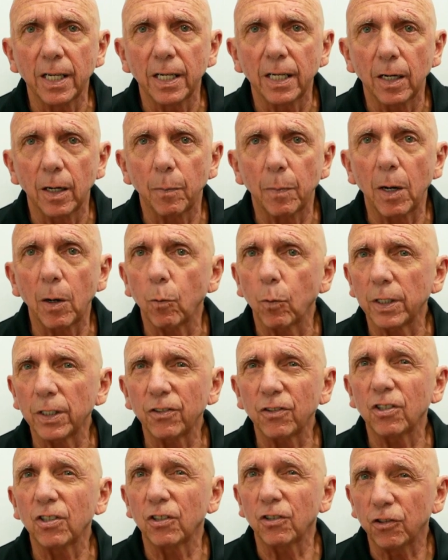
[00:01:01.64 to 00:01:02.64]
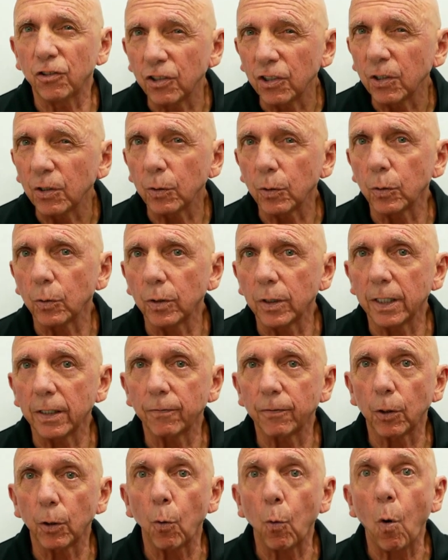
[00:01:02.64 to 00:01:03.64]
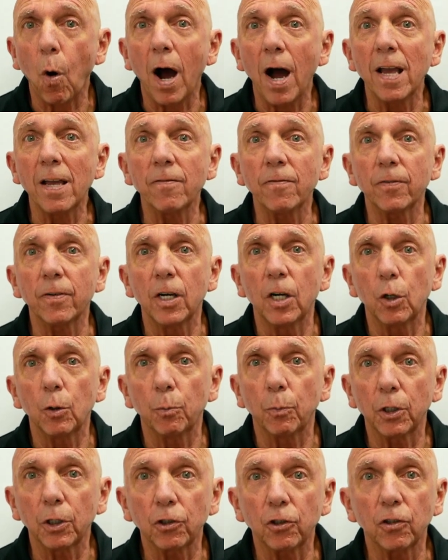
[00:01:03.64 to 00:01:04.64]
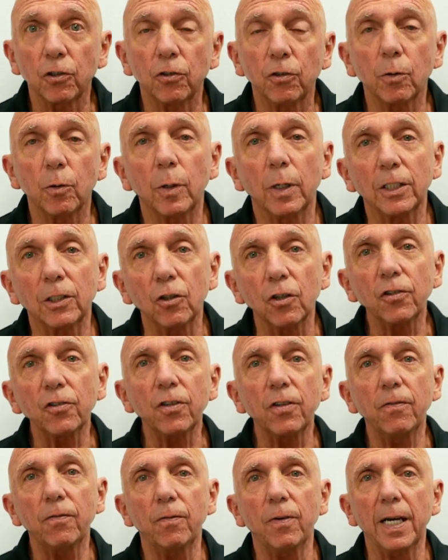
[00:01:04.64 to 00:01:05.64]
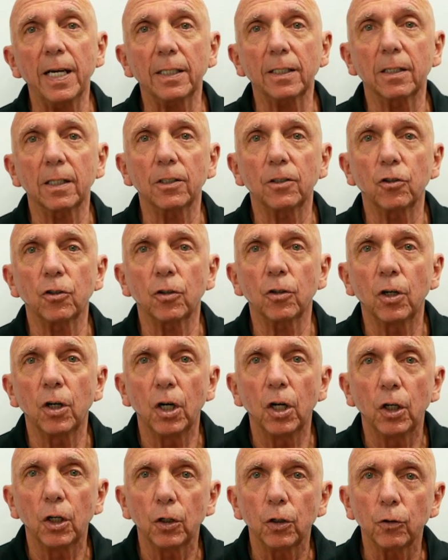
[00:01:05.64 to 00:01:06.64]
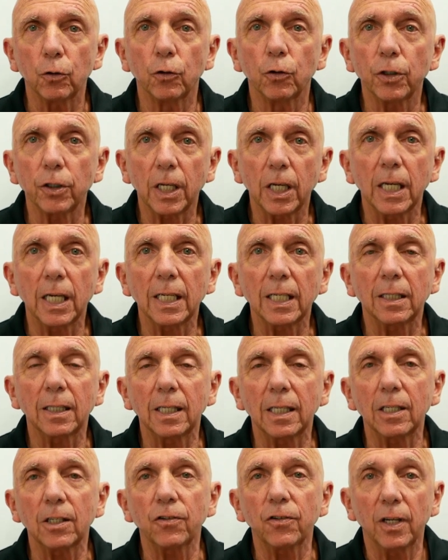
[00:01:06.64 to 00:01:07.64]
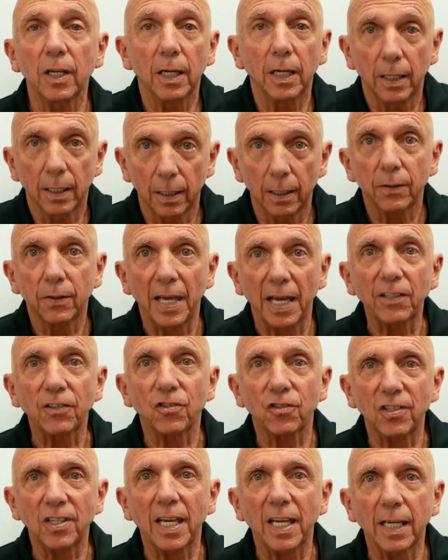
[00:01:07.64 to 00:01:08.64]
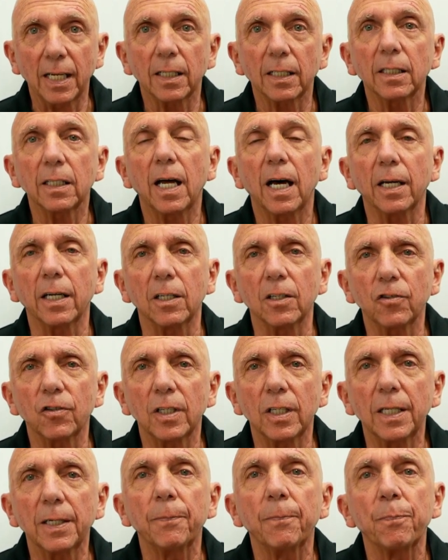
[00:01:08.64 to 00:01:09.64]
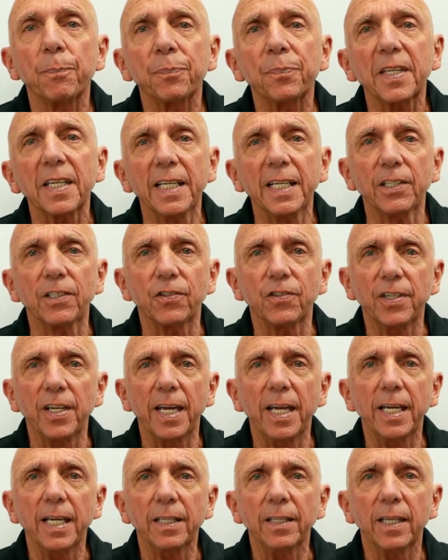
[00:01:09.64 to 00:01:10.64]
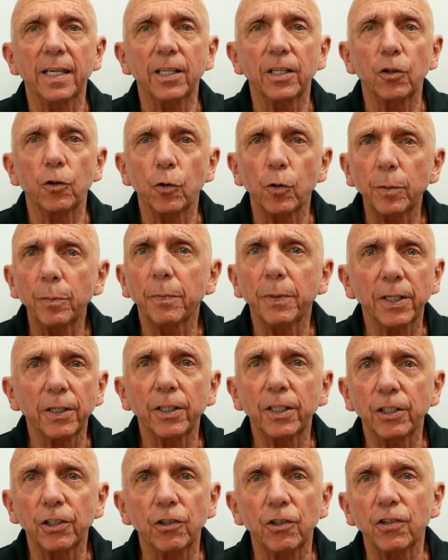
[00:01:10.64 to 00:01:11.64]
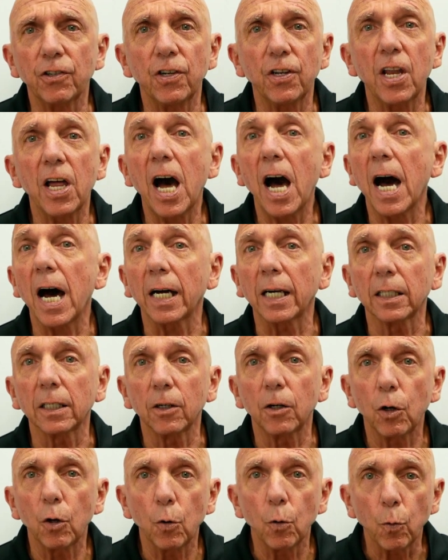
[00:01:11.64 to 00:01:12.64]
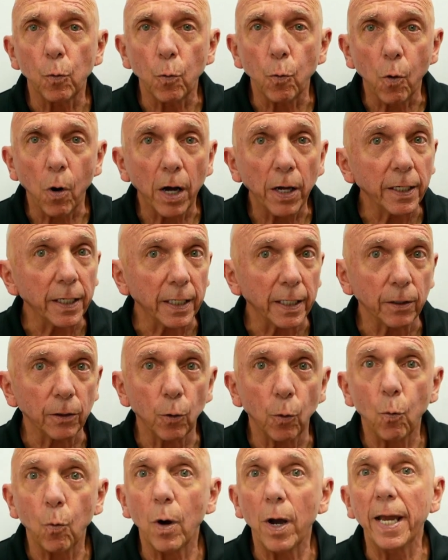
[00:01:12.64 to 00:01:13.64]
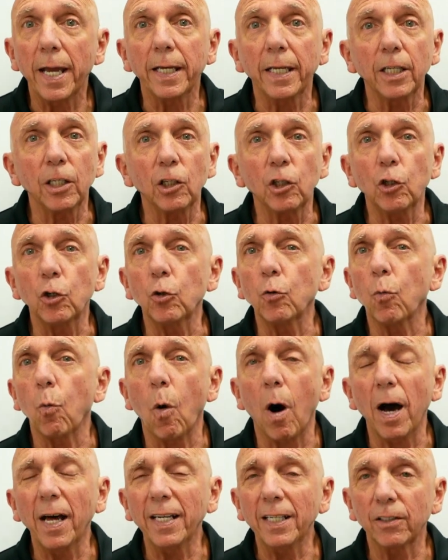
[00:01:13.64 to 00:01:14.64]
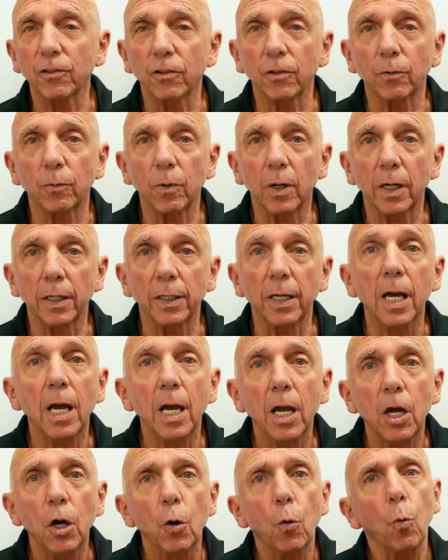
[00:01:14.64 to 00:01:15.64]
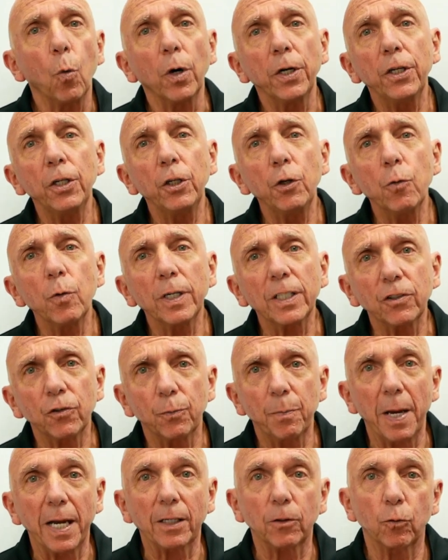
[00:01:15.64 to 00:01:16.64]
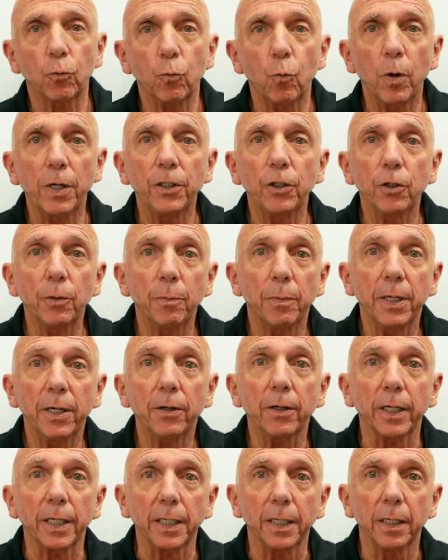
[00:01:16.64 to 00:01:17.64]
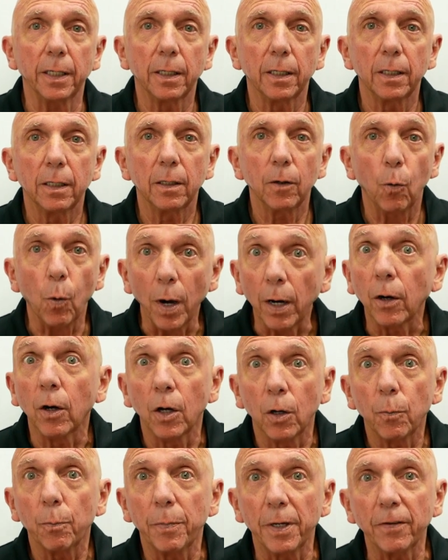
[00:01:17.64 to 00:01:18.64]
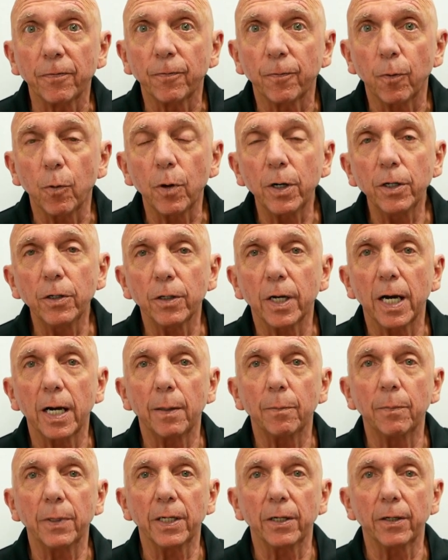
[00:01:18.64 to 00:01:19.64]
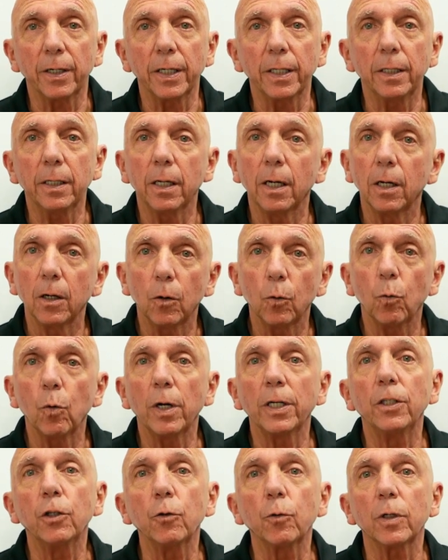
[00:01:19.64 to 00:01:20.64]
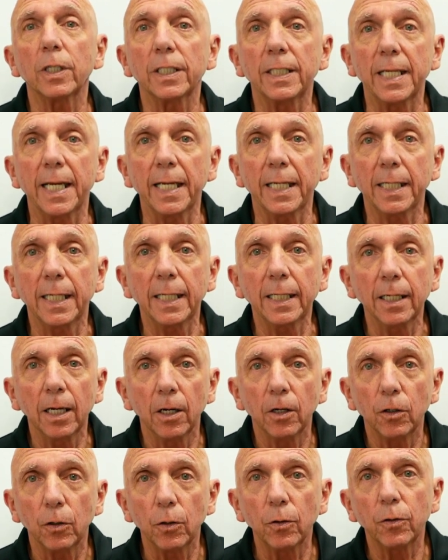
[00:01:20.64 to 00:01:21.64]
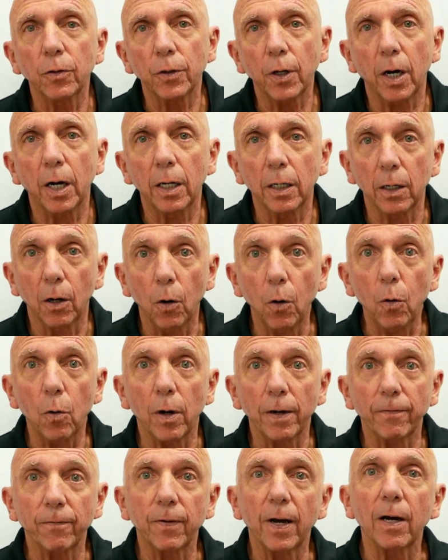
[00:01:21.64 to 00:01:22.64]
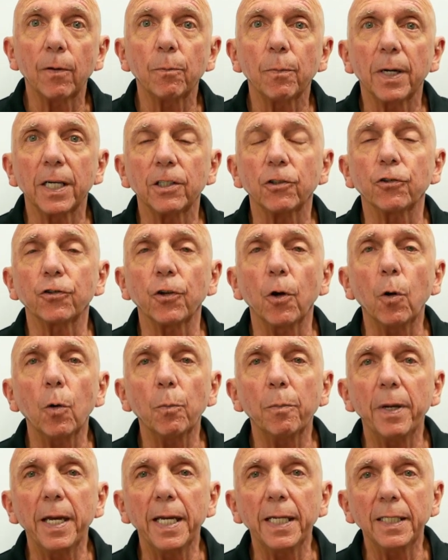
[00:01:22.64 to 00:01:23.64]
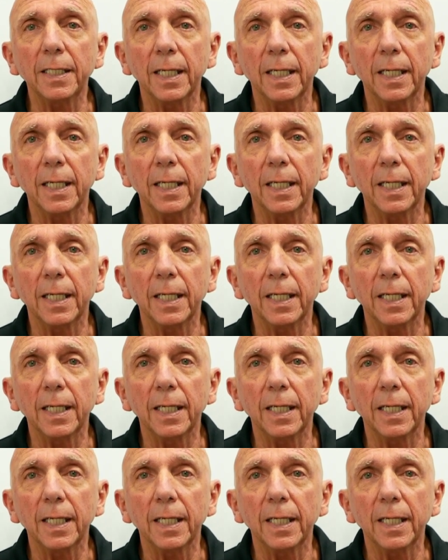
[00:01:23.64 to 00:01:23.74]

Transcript: about what to do if your wife pushes you away, just the fact that you're looking at this, that's saying a lot, isn't it? It's saying that your marriage is not running the way you want it to run. What do you expect when you're married? Well, before you got married, when you were dating, you thought, oh, I found my soulmate.